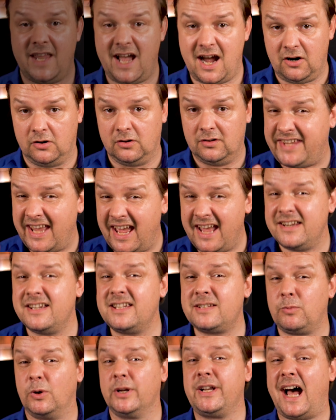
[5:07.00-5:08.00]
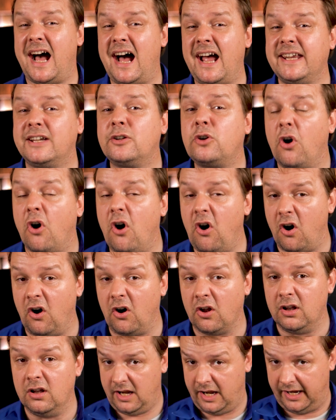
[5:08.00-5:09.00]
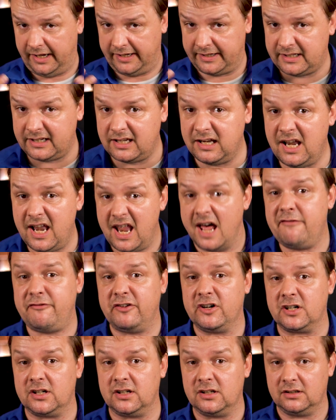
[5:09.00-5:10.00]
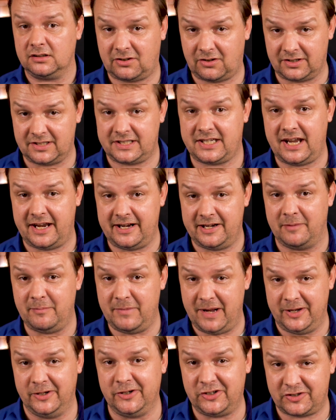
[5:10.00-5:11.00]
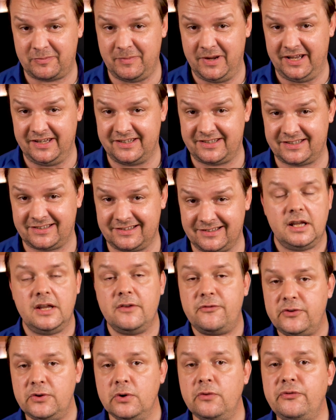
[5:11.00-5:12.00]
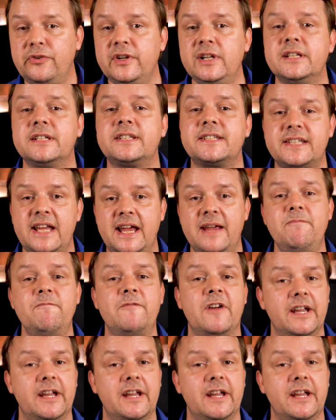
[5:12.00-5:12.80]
Now, that is what I call a clever container management. If you feel the same